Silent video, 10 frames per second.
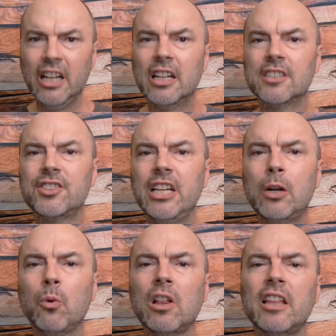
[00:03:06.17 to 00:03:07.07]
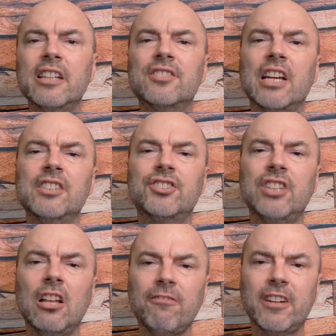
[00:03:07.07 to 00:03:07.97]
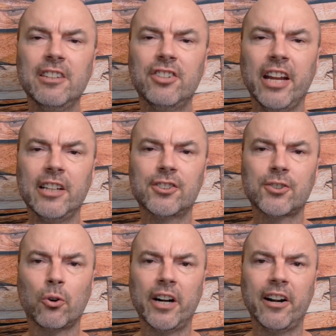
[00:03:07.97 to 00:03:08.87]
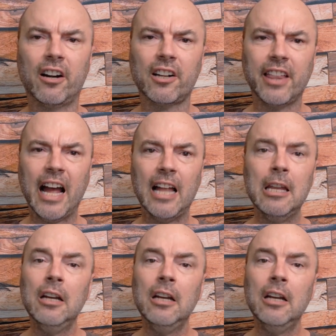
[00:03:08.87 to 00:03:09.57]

A sequel is a self-contained story arc that,